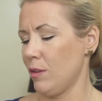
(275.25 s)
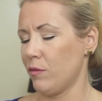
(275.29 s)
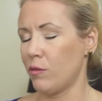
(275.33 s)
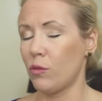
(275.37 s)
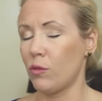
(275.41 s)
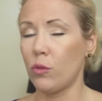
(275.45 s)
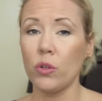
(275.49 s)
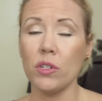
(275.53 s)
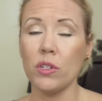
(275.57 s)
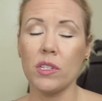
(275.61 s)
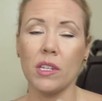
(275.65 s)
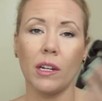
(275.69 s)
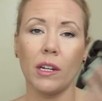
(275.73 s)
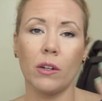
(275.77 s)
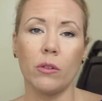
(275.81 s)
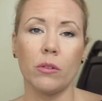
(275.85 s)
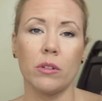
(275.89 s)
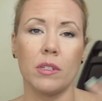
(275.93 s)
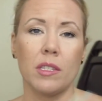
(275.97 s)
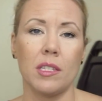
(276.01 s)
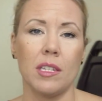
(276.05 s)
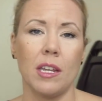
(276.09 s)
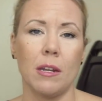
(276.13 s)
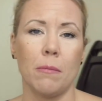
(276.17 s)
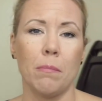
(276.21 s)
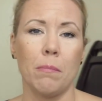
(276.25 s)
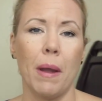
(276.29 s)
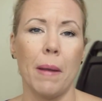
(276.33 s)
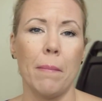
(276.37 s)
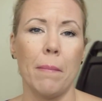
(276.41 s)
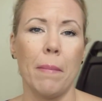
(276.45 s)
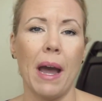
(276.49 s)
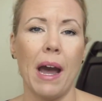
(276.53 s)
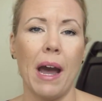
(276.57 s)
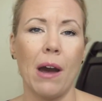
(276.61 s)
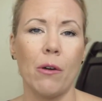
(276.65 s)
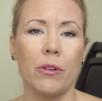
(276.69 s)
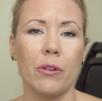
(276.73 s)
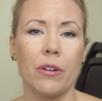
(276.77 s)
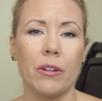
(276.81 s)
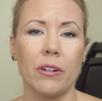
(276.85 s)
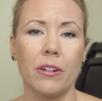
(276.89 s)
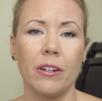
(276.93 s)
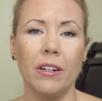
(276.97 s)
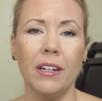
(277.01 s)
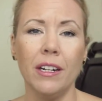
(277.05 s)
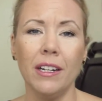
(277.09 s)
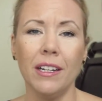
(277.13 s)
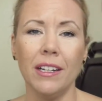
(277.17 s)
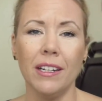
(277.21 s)
Of course I could set my
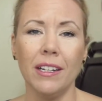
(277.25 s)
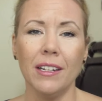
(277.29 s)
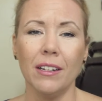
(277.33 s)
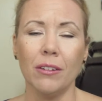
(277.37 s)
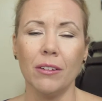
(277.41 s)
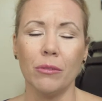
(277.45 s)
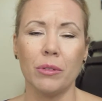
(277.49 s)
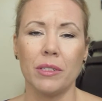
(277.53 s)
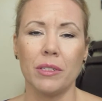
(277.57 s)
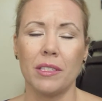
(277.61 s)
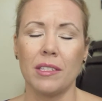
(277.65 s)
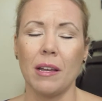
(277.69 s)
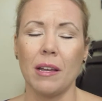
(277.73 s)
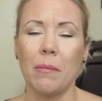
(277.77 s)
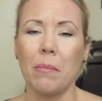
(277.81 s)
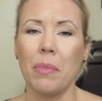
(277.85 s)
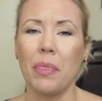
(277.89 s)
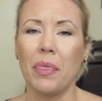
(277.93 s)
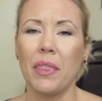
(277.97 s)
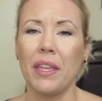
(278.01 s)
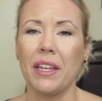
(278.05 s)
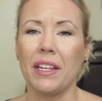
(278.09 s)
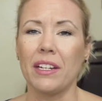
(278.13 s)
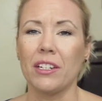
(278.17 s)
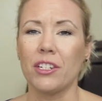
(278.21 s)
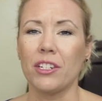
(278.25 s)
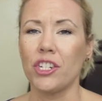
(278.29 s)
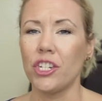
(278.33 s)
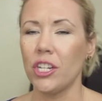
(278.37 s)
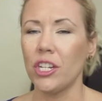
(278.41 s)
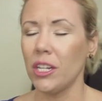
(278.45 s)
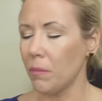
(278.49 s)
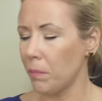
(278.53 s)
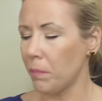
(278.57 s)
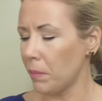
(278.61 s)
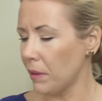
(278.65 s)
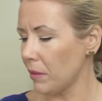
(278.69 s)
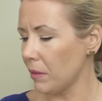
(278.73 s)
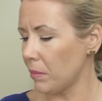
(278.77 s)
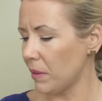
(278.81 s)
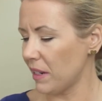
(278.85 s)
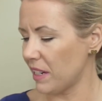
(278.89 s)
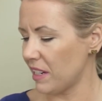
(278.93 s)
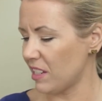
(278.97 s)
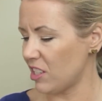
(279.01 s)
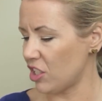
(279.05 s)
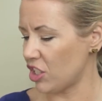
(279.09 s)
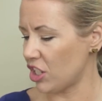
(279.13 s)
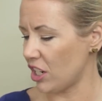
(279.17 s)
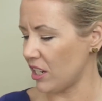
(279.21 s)
powder with something cheaper, but
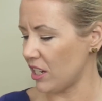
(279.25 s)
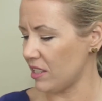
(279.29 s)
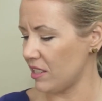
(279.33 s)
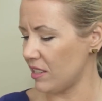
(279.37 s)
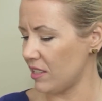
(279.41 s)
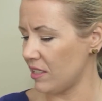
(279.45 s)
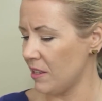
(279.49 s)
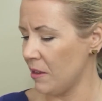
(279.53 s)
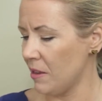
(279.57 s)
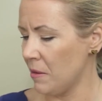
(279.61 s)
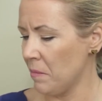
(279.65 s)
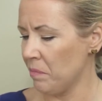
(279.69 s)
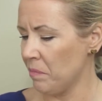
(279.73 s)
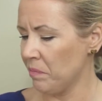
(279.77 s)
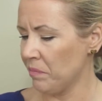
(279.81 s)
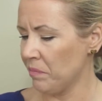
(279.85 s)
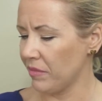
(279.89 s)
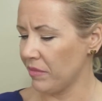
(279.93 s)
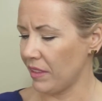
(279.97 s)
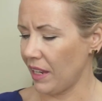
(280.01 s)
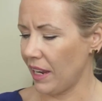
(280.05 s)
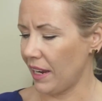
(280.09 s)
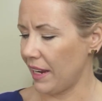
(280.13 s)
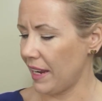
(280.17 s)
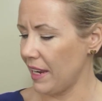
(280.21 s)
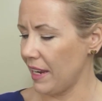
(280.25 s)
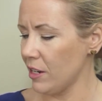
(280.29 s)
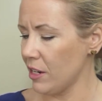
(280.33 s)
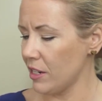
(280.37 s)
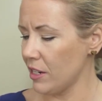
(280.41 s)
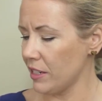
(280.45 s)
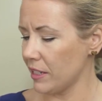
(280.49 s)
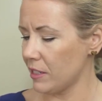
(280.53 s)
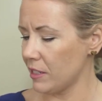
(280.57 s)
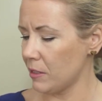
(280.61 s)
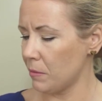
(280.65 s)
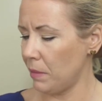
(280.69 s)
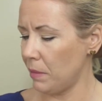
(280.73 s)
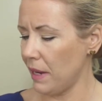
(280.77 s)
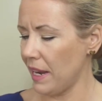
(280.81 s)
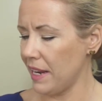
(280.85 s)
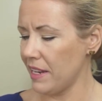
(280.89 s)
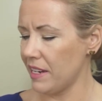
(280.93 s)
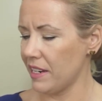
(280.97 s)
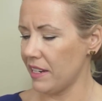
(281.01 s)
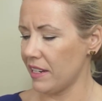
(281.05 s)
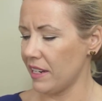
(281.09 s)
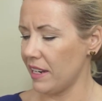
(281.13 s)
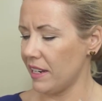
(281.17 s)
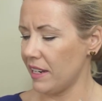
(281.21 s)
it's just, I cannot
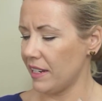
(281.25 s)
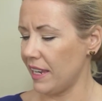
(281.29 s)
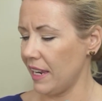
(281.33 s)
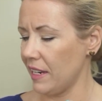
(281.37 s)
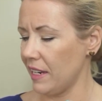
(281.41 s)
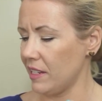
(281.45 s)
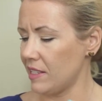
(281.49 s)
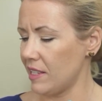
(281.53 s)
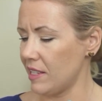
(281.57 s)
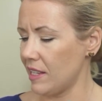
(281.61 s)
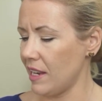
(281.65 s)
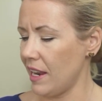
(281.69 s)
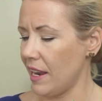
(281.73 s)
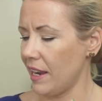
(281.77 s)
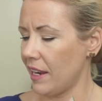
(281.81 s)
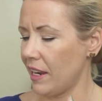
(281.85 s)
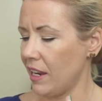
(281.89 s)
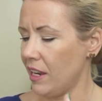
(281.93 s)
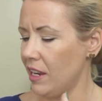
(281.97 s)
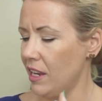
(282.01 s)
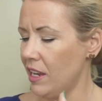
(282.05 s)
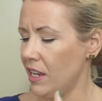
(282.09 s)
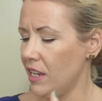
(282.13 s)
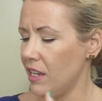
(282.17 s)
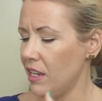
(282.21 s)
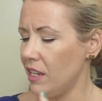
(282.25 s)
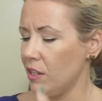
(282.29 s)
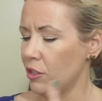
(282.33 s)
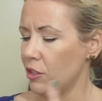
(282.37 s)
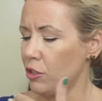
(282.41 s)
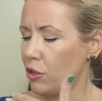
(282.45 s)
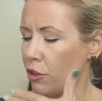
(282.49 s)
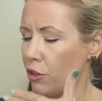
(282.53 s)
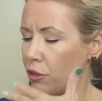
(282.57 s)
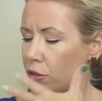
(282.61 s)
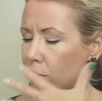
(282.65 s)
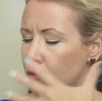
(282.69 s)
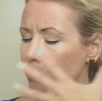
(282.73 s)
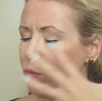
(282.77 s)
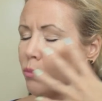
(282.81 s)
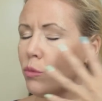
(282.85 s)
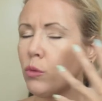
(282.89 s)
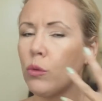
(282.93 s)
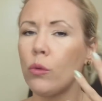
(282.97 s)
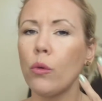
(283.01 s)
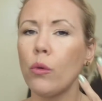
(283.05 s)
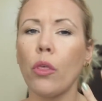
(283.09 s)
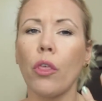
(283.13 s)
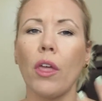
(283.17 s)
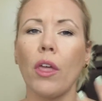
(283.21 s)
explain it. It gets like
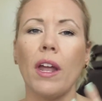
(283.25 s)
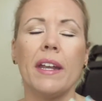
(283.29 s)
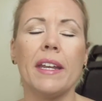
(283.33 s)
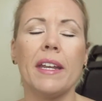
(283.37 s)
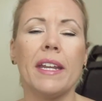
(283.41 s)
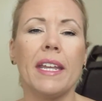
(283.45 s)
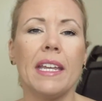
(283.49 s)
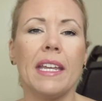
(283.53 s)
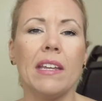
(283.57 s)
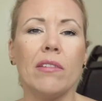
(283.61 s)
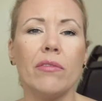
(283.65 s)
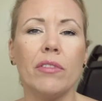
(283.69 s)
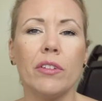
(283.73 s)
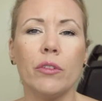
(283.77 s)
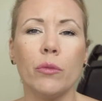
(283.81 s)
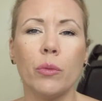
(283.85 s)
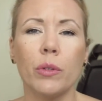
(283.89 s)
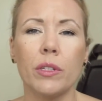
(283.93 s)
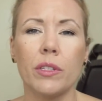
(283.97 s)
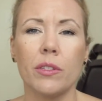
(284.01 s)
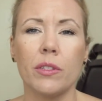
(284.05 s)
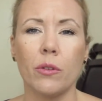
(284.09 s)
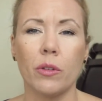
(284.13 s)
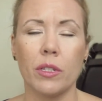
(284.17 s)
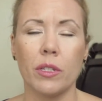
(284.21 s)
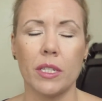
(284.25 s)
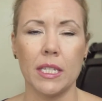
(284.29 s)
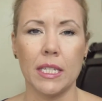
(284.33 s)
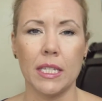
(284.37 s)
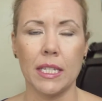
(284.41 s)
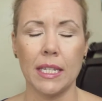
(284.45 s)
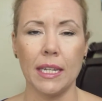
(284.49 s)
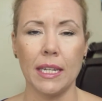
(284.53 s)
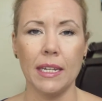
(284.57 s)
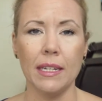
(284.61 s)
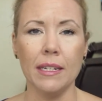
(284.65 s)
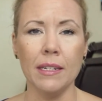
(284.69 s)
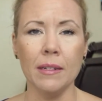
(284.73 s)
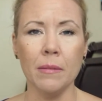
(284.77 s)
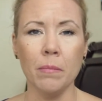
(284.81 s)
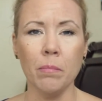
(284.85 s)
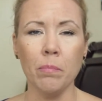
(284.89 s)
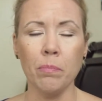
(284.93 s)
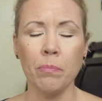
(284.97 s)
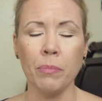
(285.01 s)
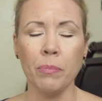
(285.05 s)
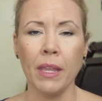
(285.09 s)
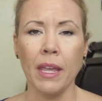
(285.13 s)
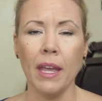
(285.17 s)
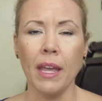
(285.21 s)
smooth and even with your skin,
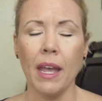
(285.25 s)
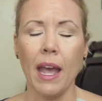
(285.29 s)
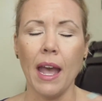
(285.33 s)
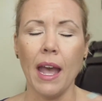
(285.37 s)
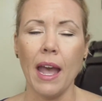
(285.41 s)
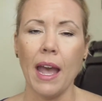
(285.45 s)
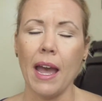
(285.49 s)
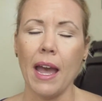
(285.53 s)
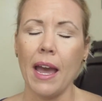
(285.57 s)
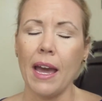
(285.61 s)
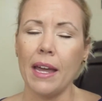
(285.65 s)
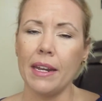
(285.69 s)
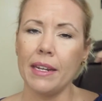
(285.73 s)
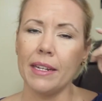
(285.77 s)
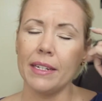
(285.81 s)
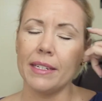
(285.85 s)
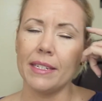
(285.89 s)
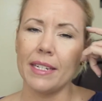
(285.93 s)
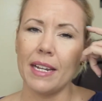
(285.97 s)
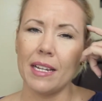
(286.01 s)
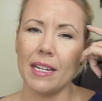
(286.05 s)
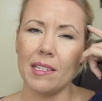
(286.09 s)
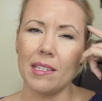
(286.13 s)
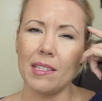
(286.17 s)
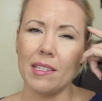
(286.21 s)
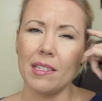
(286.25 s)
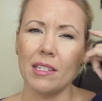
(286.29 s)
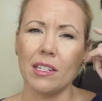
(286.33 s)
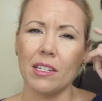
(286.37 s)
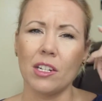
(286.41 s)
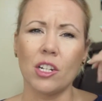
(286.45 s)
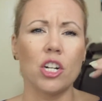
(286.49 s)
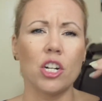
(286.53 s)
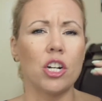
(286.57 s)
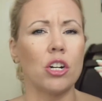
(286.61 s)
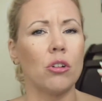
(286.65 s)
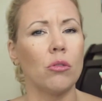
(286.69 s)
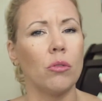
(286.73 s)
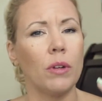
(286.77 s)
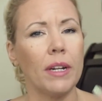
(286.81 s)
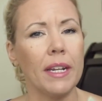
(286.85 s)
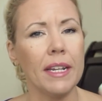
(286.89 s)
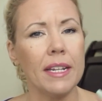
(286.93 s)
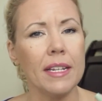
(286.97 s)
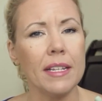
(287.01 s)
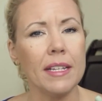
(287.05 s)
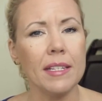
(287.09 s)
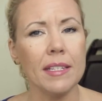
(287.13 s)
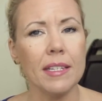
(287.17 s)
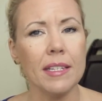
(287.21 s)
and it doesn't
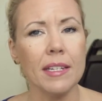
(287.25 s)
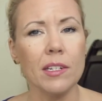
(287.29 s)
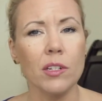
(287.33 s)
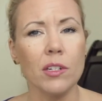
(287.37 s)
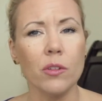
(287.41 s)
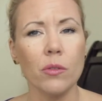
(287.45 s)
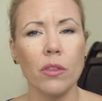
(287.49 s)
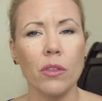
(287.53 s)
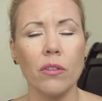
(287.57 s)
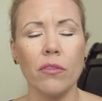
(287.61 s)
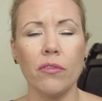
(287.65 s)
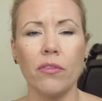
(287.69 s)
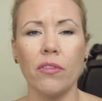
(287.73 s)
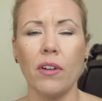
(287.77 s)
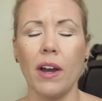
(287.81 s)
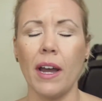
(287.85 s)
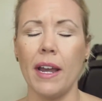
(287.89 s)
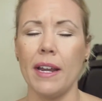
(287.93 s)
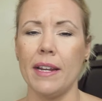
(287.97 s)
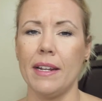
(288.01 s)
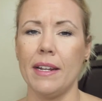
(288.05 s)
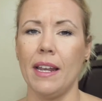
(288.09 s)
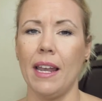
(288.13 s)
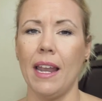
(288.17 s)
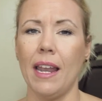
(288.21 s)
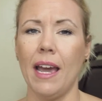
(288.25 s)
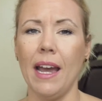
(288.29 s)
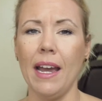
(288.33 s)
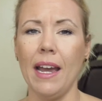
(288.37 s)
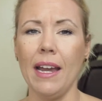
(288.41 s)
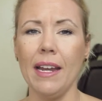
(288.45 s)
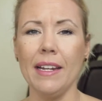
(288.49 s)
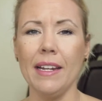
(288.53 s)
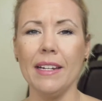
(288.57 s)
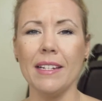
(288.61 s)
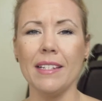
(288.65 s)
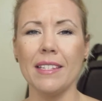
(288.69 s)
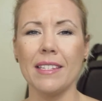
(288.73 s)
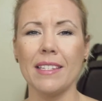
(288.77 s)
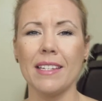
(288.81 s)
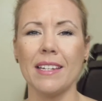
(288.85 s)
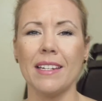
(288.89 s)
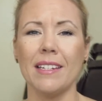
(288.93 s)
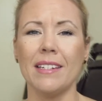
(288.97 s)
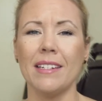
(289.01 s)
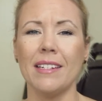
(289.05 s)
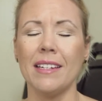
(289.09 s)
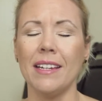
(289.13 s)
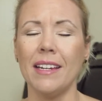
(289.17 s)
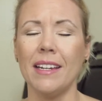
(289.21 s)
crease into the fine lines,
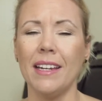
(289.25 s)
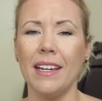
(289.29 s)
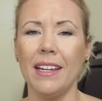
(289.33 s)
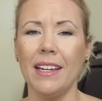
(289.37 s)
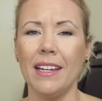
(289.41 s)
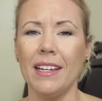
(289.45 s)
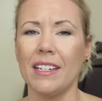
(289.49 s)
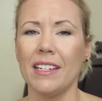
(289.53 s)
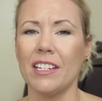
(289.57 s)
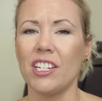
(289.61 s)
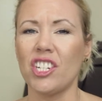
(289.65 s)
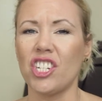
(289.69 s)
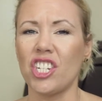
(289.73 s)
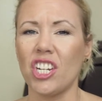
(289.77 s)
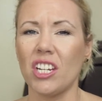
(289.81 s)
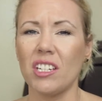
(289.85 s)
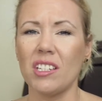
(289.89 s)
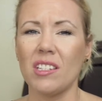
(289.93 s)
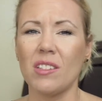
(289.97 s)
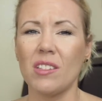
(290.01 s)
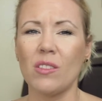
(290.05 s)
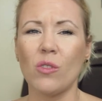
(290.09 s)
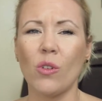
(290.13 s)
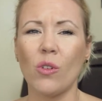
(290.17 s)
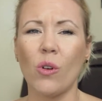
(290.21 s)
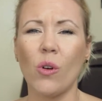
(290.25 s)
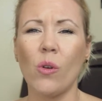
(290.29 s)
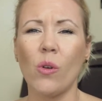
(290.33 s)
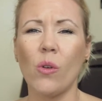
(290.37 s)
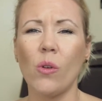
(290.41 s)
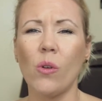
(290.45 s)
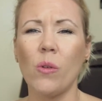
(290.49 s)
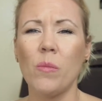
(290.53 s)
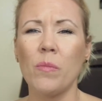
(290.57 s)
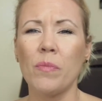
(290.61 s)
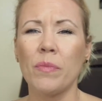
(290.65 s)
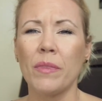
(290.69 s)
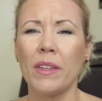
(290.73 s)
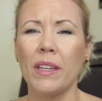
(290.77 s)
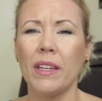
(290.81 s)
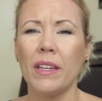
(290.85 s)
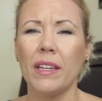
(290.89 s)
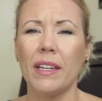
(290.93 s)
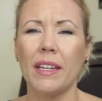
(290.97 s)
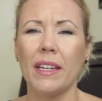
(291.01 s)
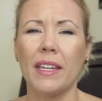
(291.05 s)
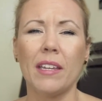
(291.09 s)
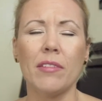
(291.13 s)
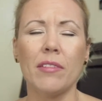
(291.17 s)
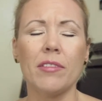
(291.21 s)
and it's just so,
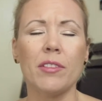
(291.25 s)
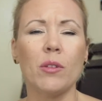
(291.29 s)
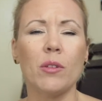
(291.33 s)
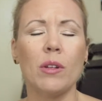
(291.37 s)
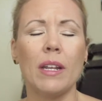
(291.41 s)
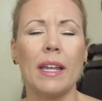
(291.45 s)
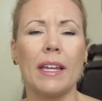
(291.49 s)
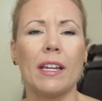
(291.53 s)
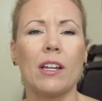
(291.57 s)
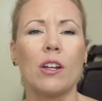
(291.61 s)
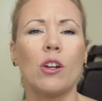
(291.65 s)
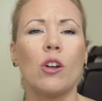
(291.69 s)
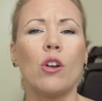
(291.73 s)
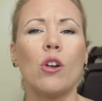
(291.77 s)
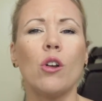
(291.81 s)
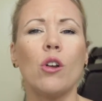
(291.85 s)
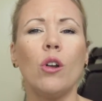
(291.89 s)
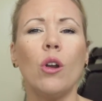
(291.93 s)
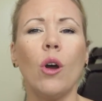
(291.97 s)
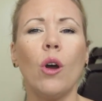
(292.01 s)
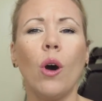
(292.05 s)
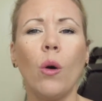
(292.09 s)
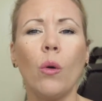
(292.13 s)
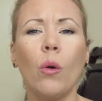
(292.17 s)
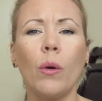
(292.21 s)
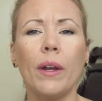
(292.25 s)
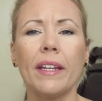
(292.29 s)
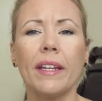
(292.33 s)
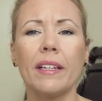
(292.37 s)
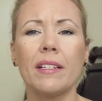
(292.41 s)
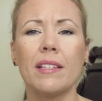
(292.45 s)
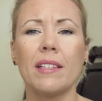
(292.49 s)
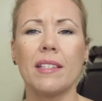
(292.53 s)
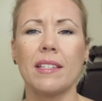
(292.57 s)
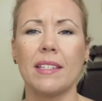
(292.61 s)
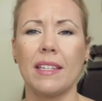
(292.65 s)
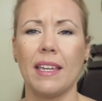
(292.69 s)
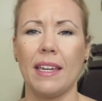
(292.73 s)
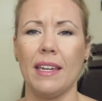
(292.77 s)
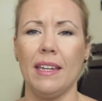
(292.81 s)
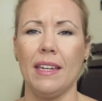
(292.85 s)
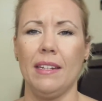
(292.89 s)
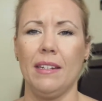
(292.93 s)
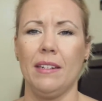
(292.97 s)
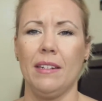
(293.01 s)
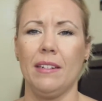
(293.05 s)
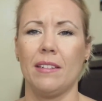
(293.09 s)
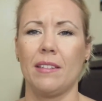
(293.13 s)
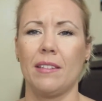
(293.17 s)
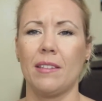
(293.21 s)
it gives you like glowing
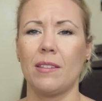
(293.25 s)
skin.